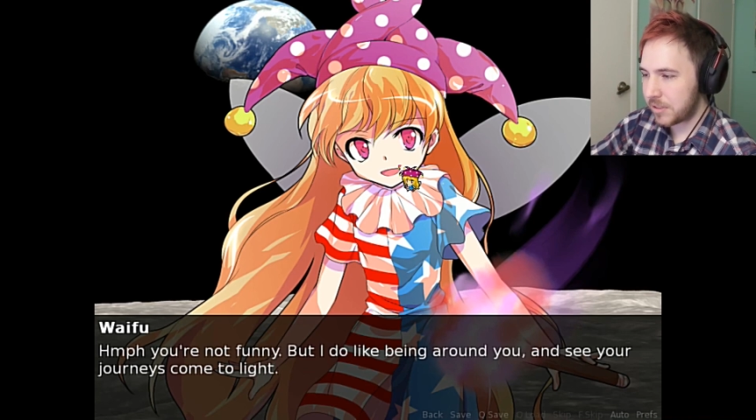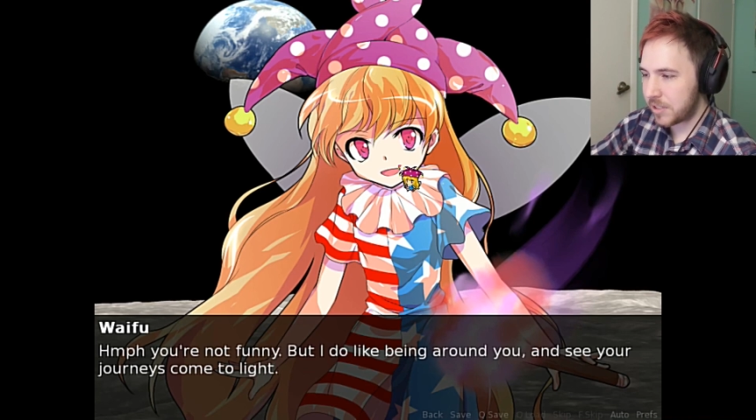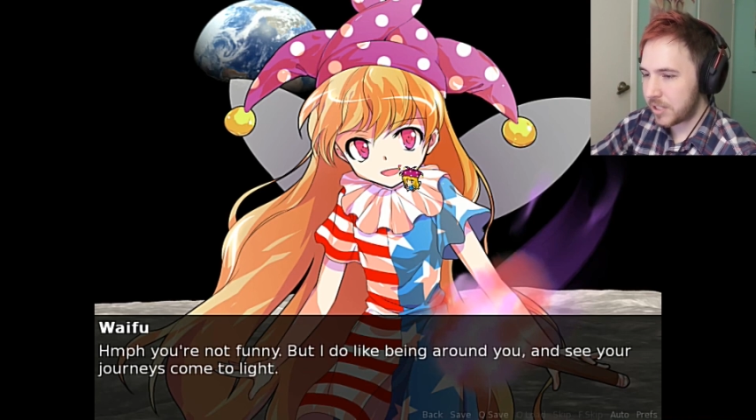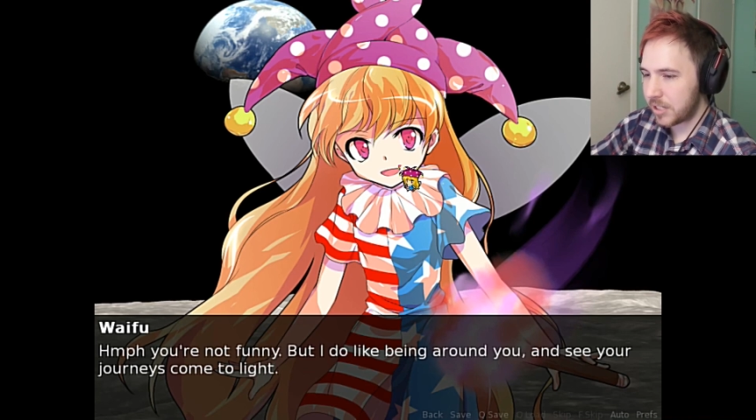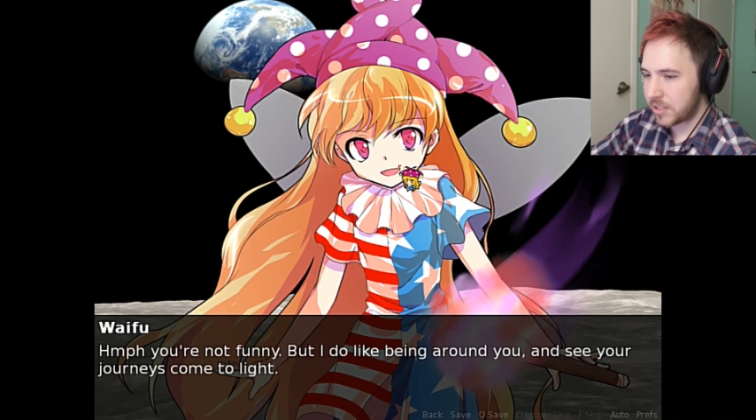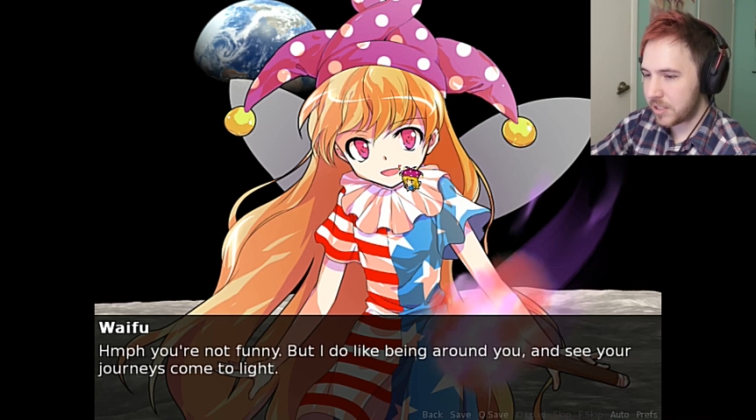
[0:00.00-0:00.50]

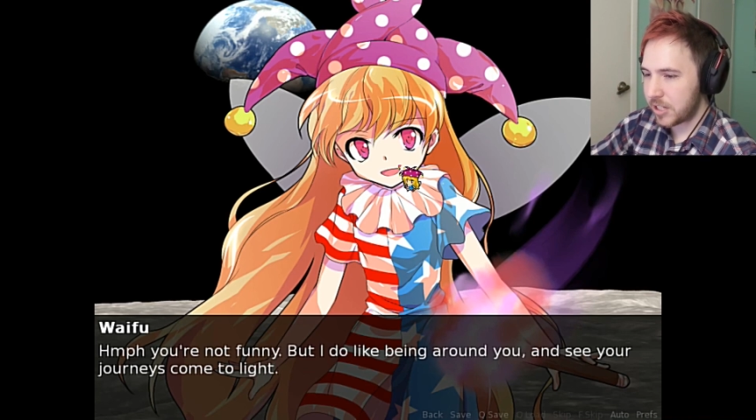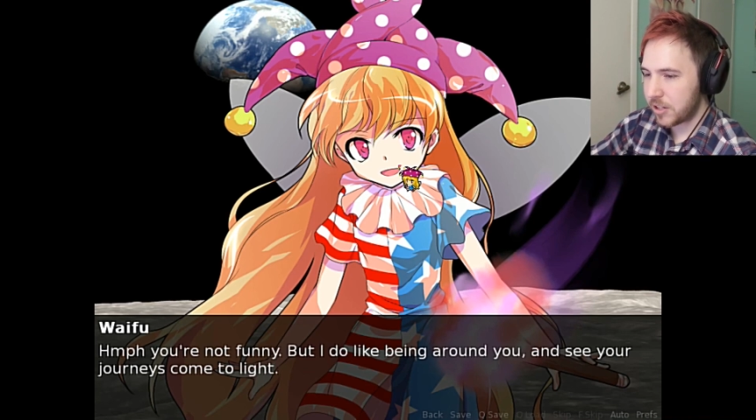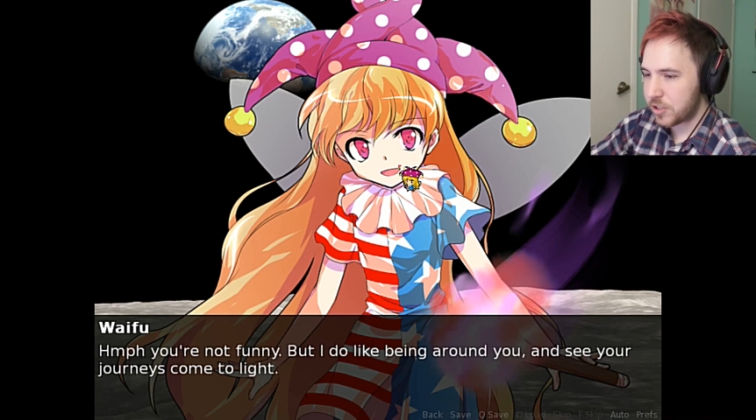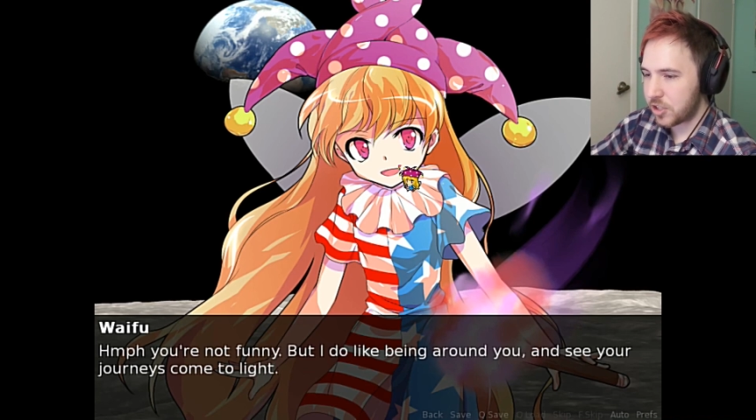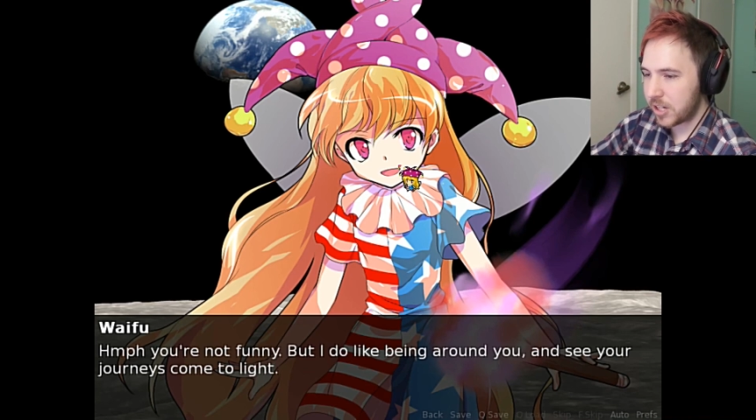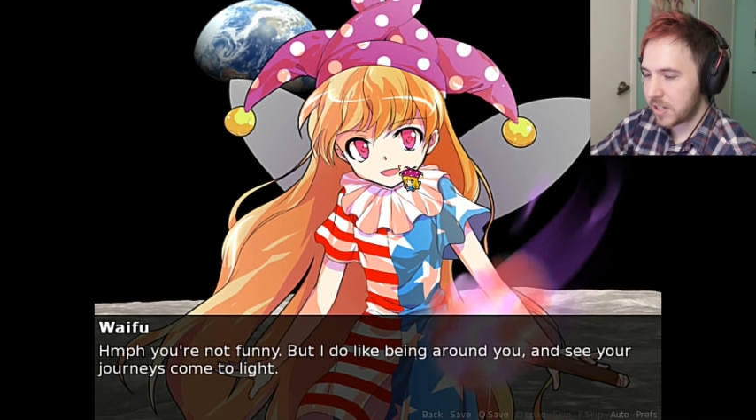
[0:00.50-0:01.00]
see
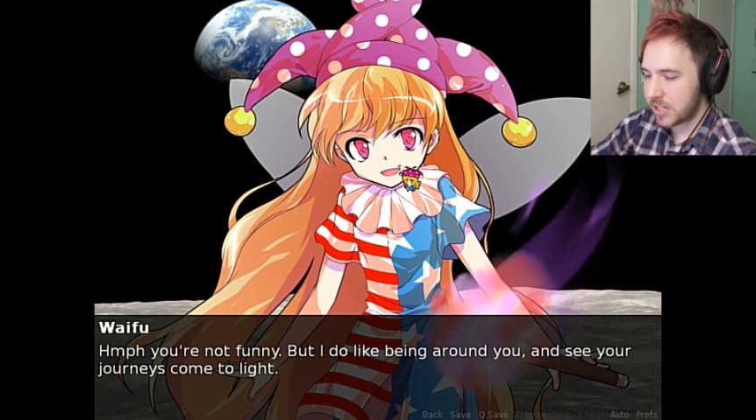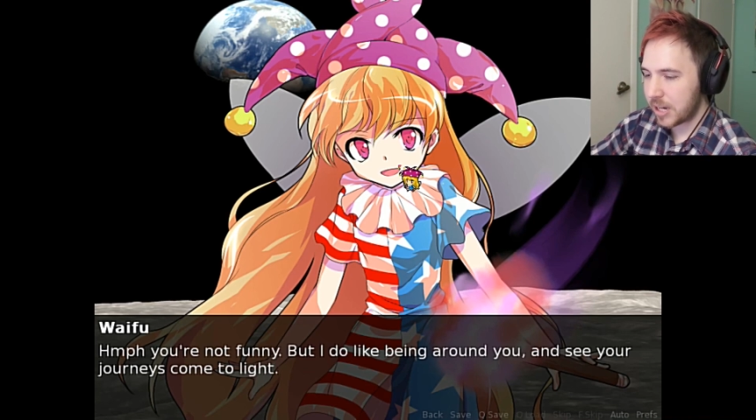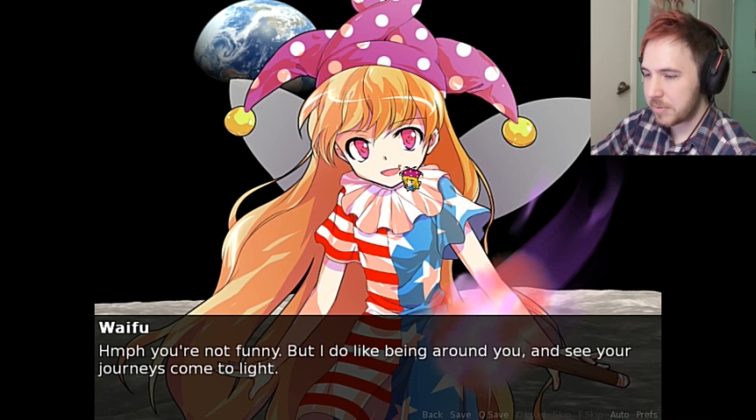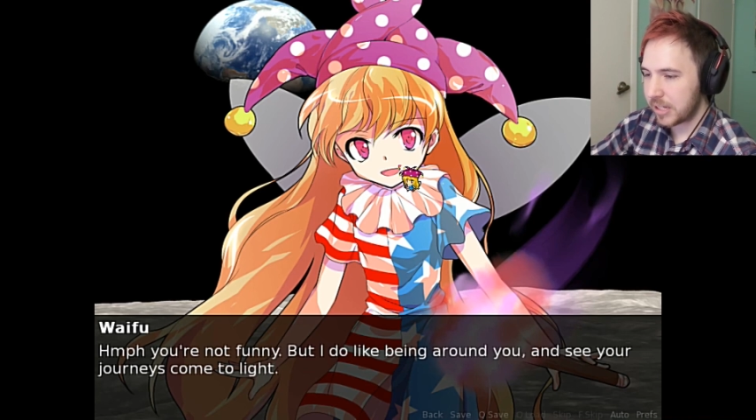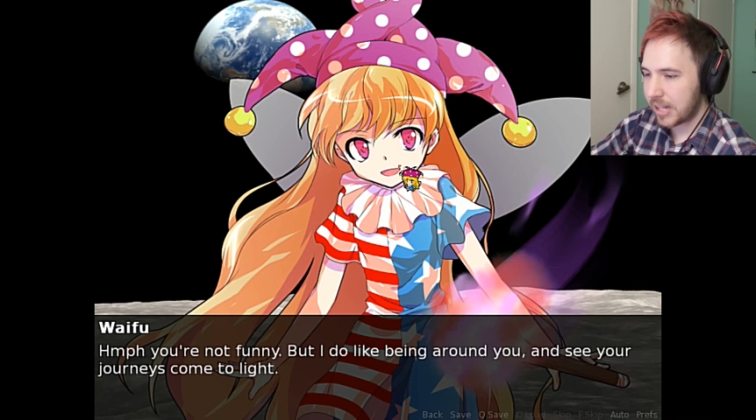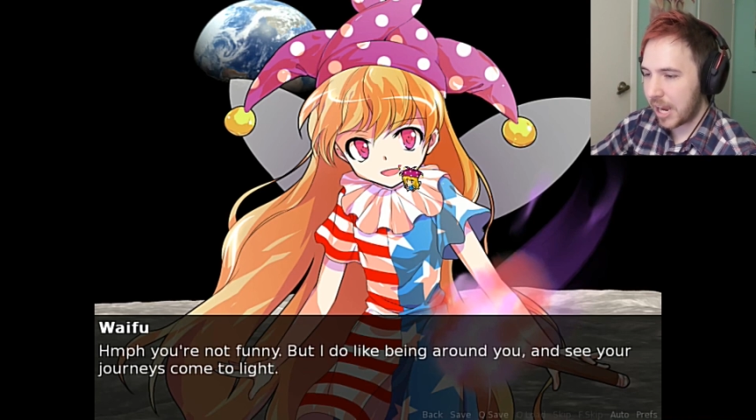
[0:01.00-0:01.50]
your journeys
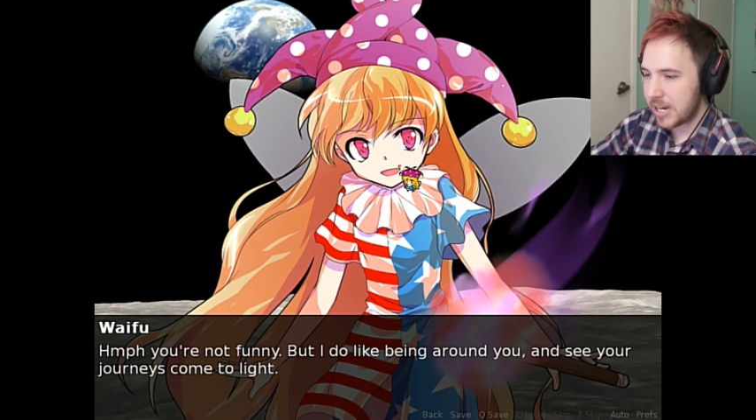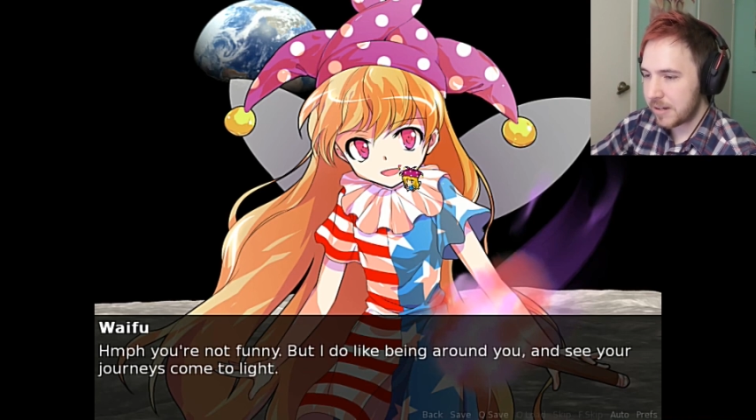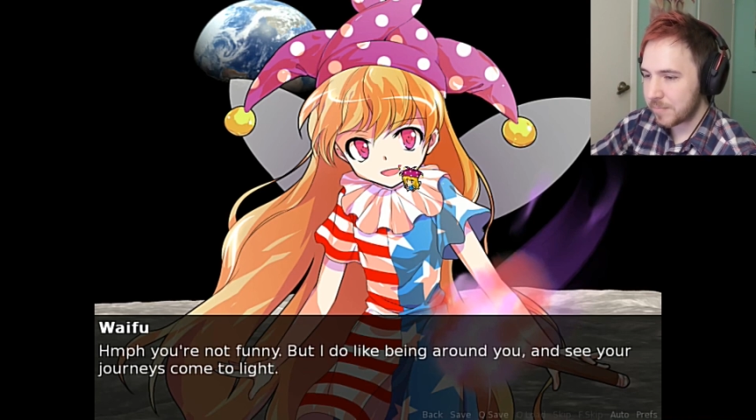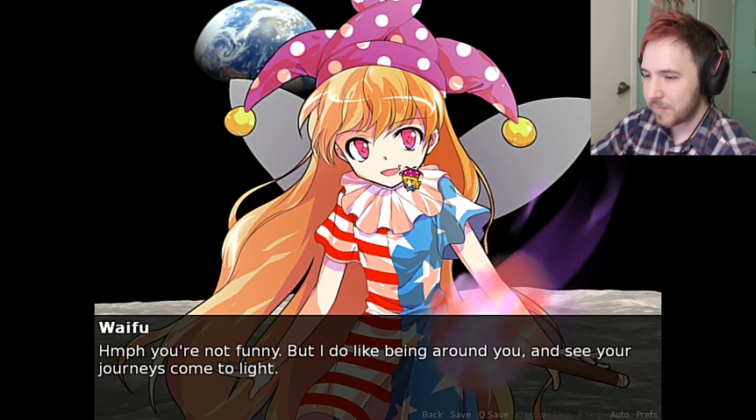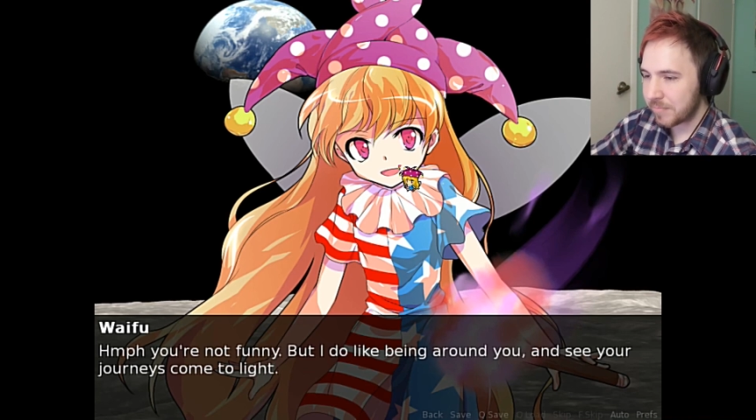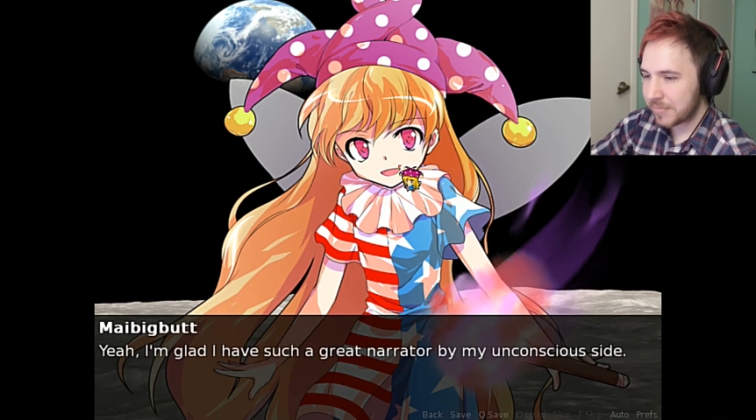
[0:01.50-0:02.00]
come to light.